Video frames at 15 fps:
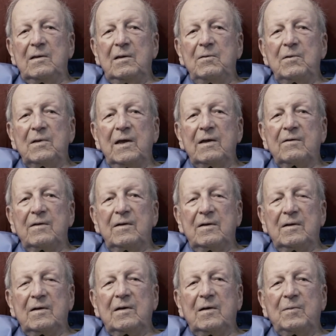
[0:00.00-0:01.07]
were like,
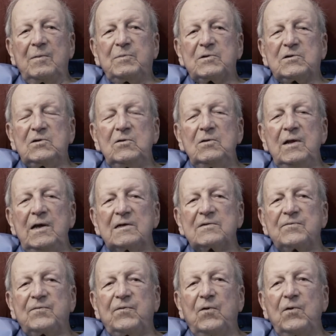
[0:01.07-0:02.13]
a platoon has
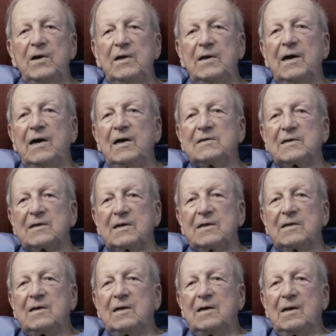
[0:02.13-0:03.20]
40 guys in it.
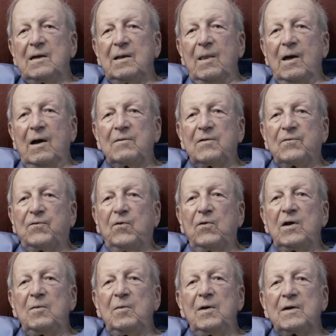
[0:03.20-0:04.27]
Of the
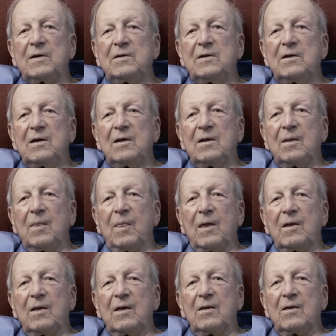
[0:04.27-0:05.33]
40 men,
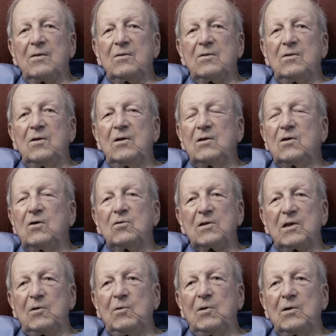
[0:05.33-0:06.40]
you didn't know who
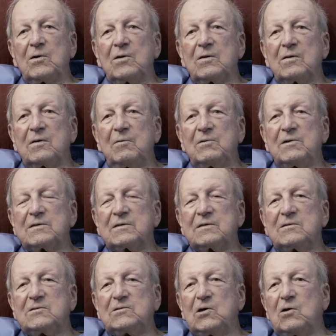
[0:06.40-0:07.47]
they were. They were just
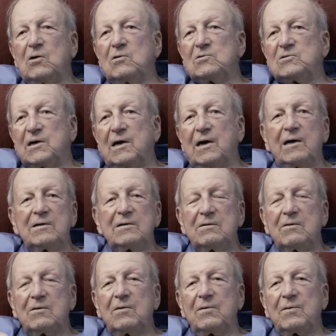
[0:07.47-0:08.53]
Joe, John,
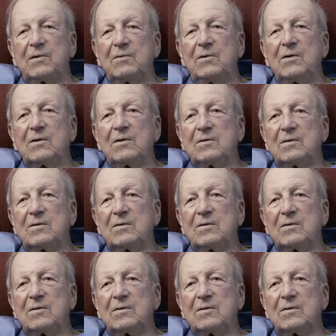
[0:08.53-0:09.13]
or whoever they were.